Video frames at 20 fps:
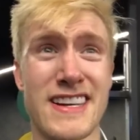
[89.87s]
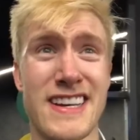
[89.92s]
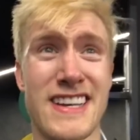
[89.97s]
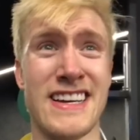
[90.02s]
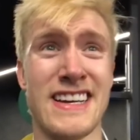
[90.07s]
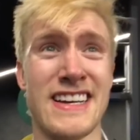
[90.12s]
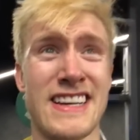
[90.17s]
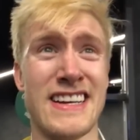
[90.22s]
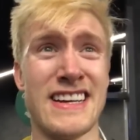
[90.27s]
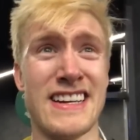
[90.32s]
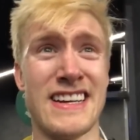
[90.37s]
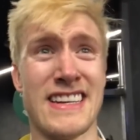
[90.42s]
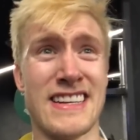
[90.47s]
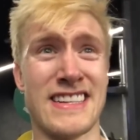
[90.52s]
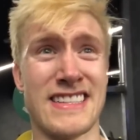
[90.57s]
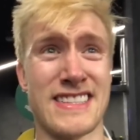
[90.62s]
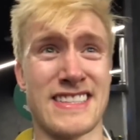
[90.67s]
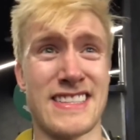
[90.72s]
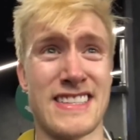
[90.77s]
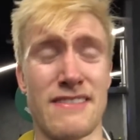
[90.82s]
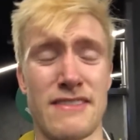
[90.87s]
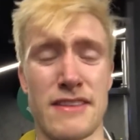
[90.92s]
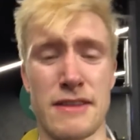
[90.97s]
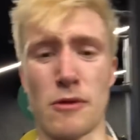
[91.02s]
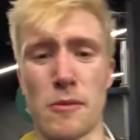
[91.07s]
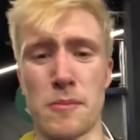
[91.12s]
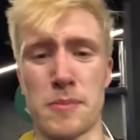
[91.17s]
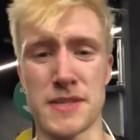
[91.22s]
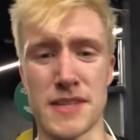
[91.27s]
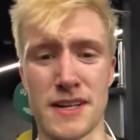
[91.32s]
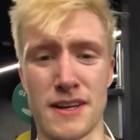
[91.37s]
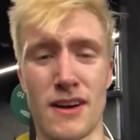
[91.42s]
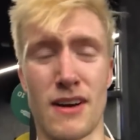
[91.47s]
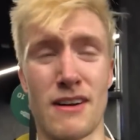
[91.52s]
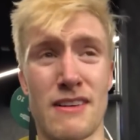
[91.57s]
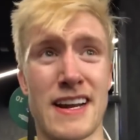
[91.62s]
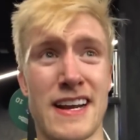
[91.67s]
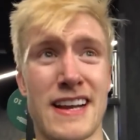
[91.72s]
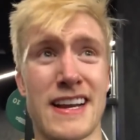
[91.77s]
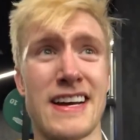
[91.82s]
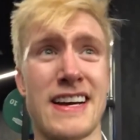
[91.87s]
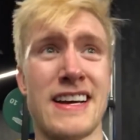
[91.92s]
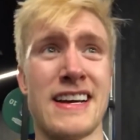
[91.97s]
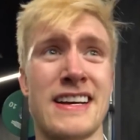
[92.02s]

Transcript: at 71% heart rate.